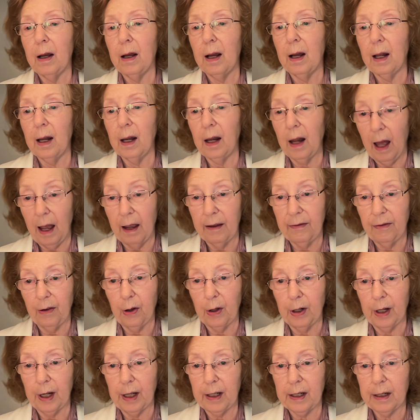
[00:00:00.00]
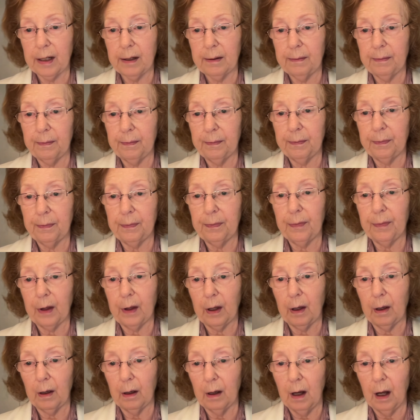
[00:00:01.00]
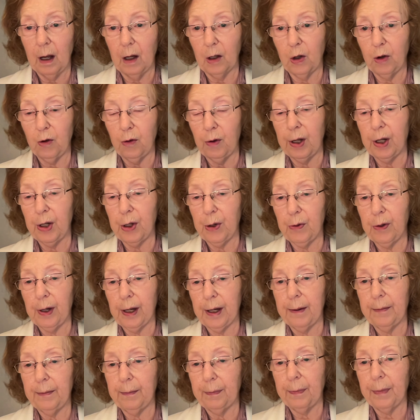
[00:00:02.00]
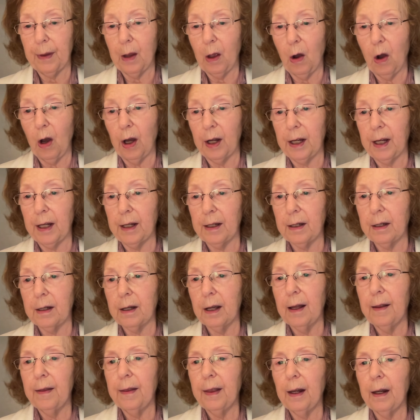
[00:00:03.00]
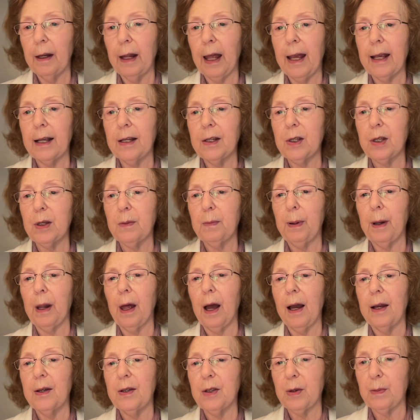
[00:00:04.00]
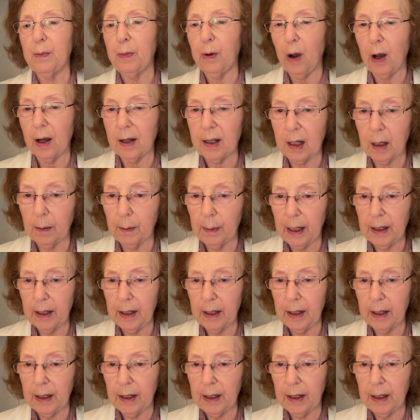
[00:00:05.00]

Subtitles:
life on it, greenery on it. The lake supplies approximately